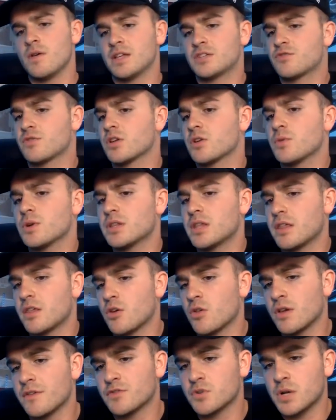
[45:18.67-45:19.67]
really weird that they
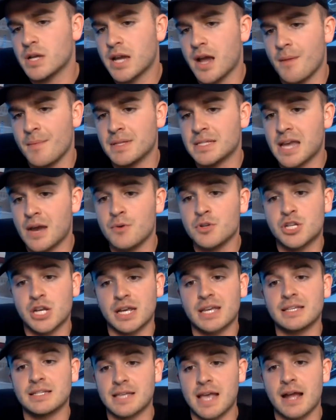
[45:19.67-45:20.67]
only have 20 comments. I would
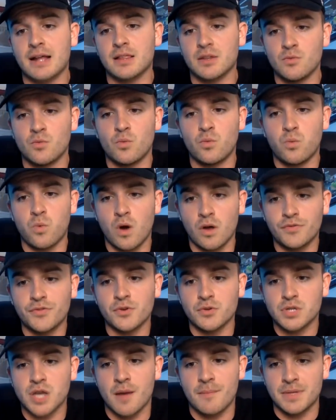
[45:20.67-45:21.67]
check exactly what
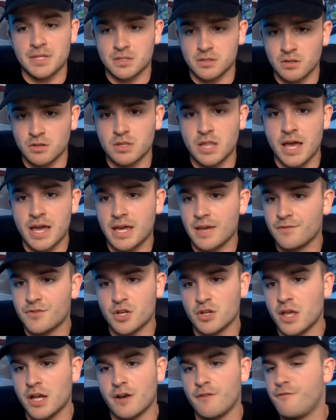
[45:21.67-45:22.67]
those comments look like if
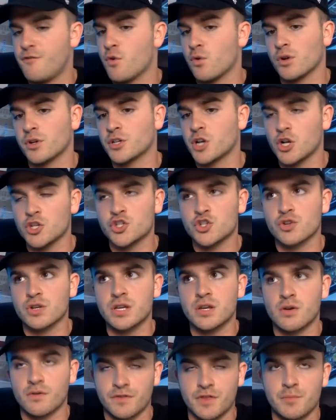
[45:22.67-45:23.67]
they're like a foreign
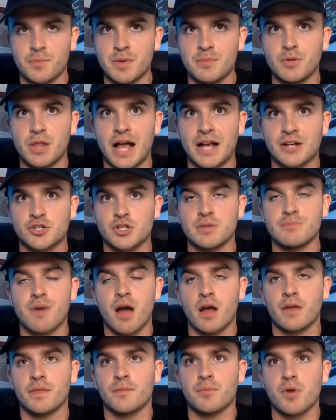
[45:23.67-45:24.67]
country or if they're people actually
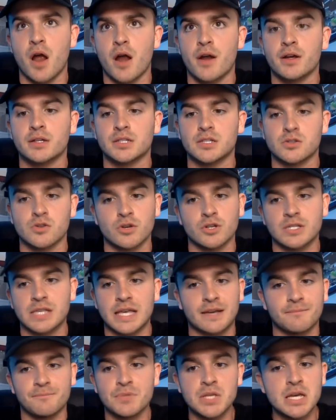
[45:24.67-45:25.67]
buying the product. As long as
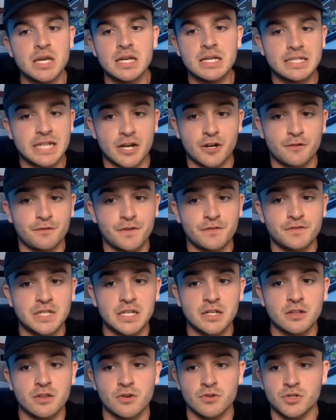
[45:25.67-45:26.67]
like 10 or
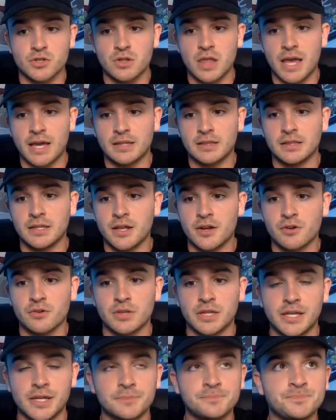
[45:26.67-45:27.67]
15 of those are like
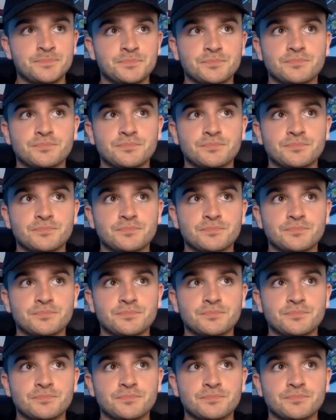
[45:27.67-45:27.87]
literally